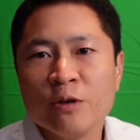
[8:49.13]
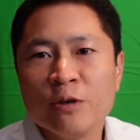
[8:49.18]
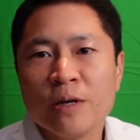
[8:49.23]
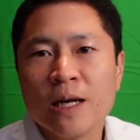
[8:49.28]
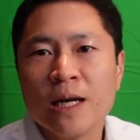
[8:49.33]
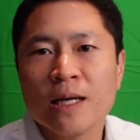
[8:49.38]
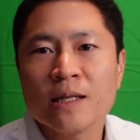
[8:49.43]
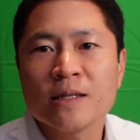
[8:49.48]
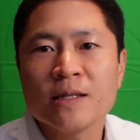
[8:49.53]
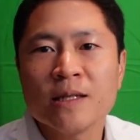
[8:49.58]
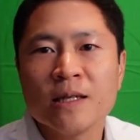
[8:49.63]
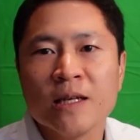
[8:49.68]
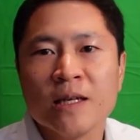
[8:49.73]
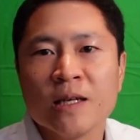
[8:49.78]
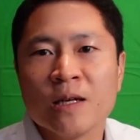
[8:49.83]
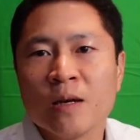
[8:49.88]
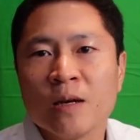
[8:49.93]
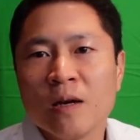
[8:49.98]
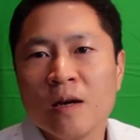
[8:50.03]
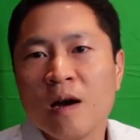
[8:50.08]
You're not
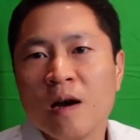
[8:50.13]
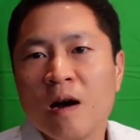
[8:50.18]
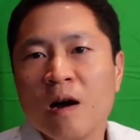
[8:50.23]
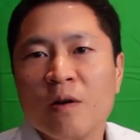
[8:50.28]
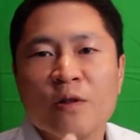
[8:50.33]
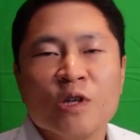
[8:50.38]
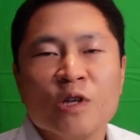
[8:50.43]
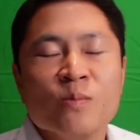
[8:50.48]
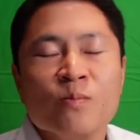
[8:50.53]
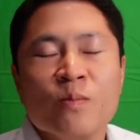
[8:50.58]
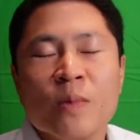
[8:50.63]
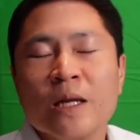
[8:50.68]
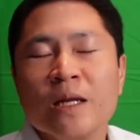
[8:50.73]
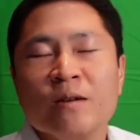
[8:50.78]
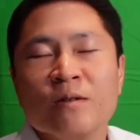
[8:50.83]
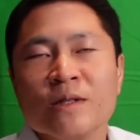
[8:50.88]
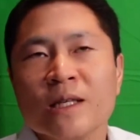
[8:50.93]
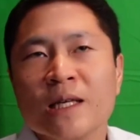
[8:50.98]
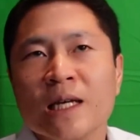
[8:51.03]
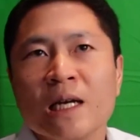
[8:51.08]
seeing all those
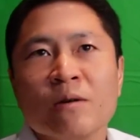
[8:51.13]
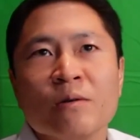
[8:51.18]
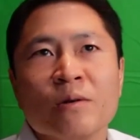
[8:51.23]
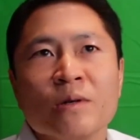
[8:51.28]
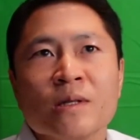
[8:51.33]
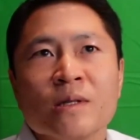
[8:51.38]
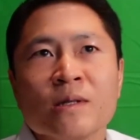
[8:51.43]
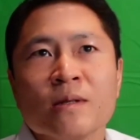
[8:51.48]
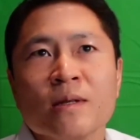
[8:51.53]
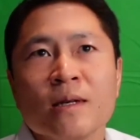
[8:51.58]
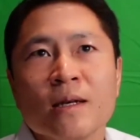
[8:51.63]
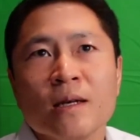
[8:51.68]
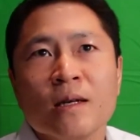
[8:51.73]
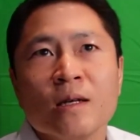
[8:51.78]
menus that I was